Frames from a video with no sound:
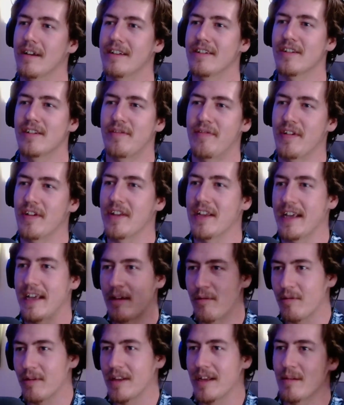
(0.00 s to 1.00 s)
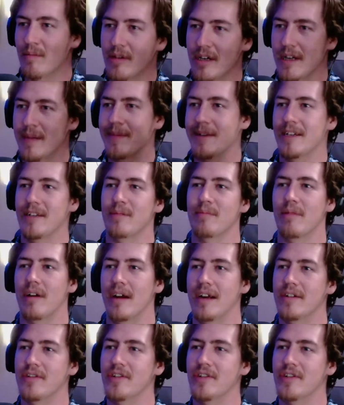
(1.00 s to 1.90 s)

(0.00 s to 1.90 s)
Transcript: You just feel the equilibrium in your brain